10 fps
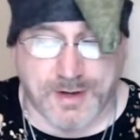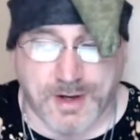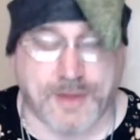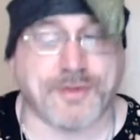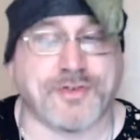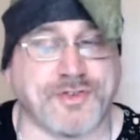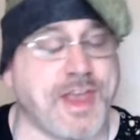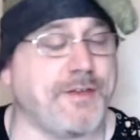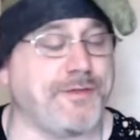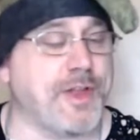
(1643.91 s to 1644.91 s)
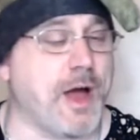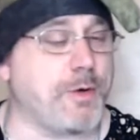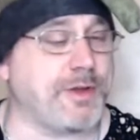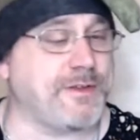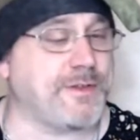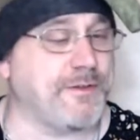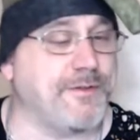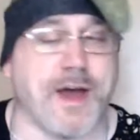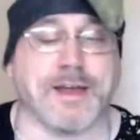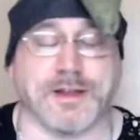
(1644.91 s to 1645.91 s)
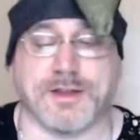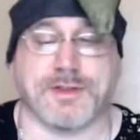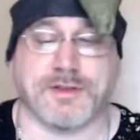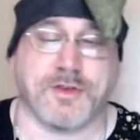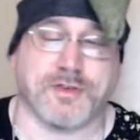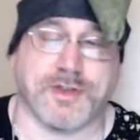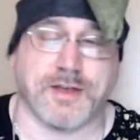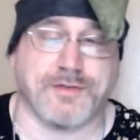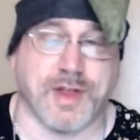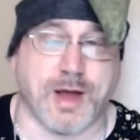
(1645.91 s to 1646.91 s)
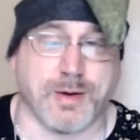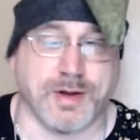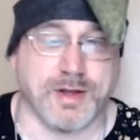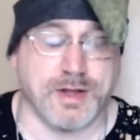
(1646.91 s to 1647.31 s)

the state flower is the violet. That's our state flower.